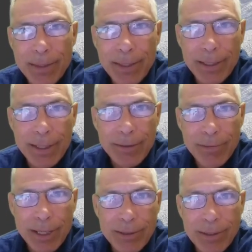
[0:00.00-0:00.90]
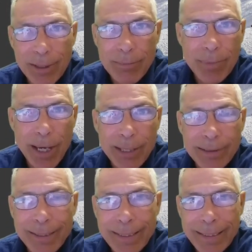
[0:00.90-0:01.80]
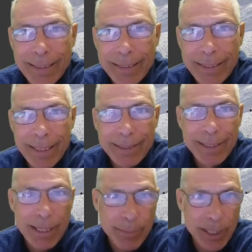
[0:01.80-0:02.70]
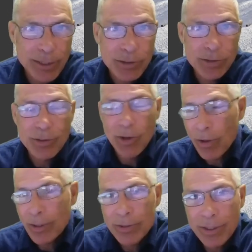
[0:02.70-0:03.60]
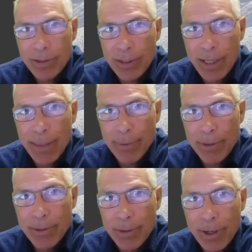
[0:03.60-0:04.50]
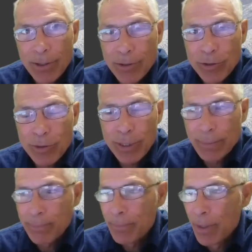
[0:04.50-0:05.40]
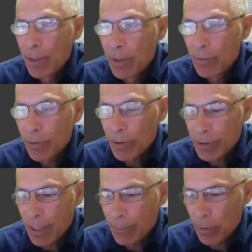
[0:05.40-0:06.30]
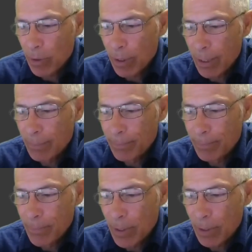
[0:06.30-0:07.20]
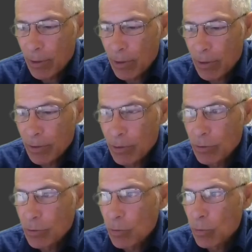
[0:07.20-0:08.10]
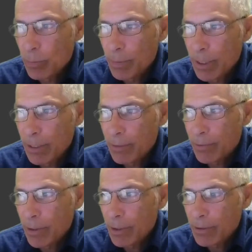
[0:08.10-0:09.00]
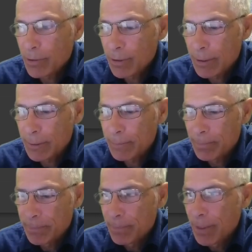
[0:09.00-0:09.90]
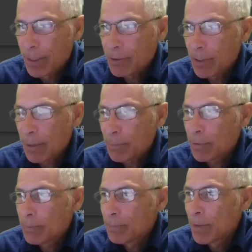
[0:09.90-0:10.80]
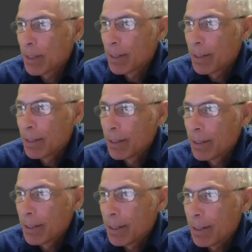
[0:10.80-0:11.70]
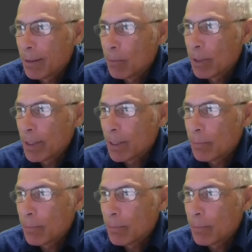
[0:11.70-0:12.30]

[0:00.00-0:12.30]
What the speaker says: effect and the impact and the animations and all this thing that happen on your screen. For example, and I'm going to use a Warpinator for this example. When I